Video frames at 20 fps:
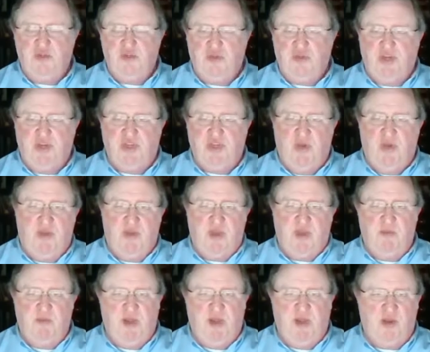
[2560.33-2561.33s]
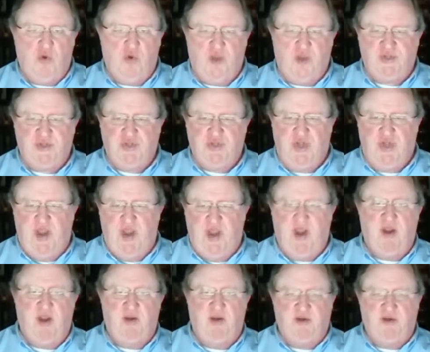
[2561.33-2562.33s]
Judiciary Committee
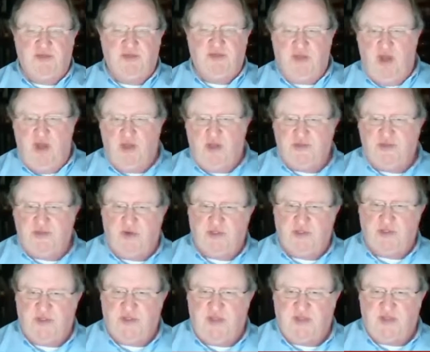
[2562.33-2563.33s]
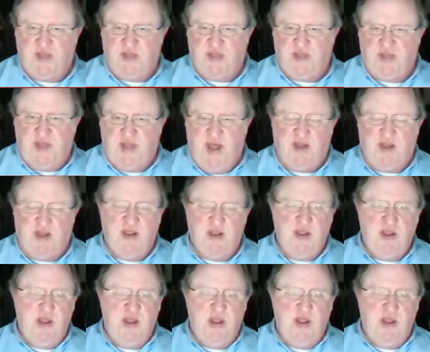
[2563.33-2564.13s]
questionnaires and all sorts of things like that.